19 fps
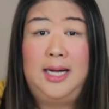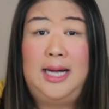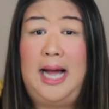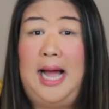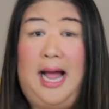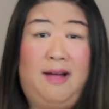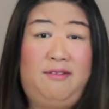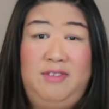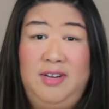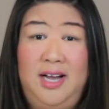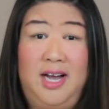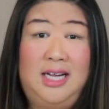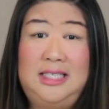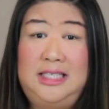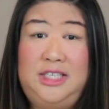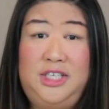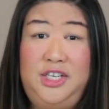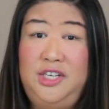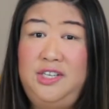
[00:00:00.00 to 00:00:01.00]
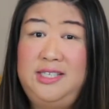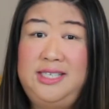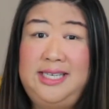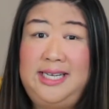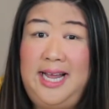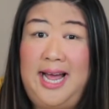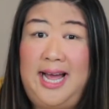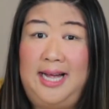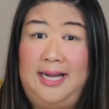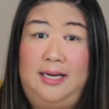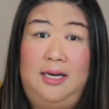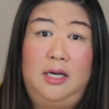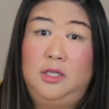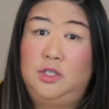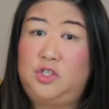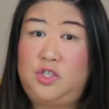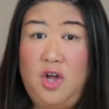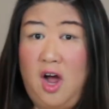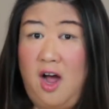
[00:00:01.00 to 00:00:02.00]
I haven't gotten to use it yet.
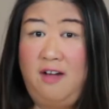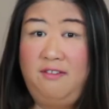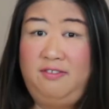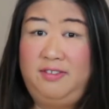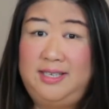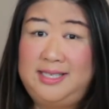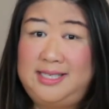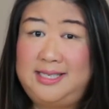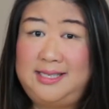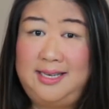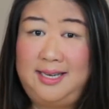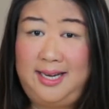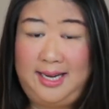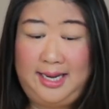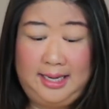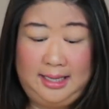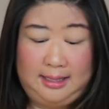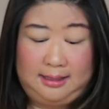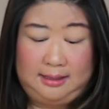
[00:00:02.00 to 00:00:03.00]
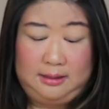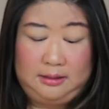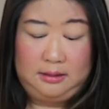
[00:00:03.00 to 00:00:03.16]
So obviously,